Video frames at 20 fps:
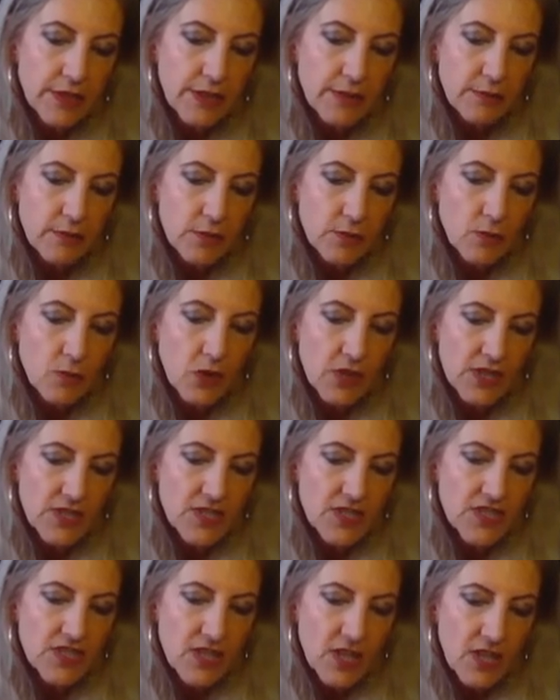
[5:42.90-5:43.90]
They're on
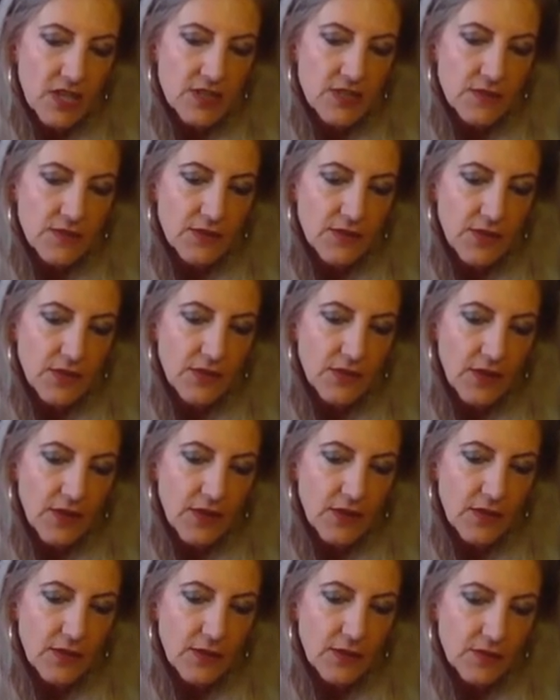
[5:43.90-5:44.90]
one side of you,
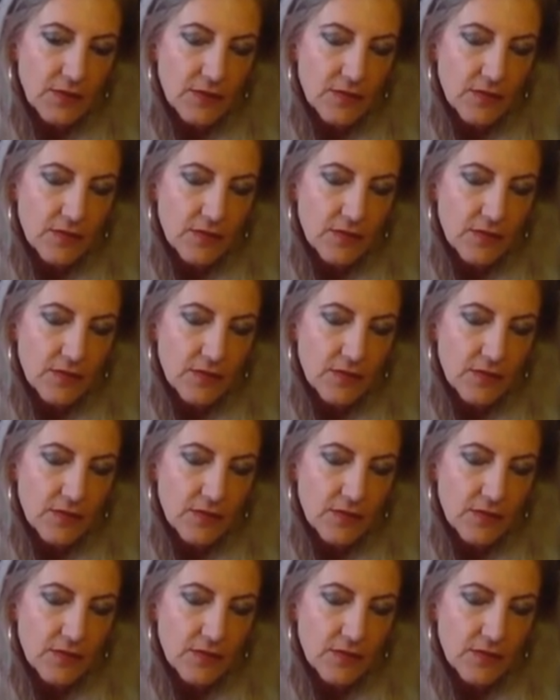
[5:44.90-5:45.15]
though.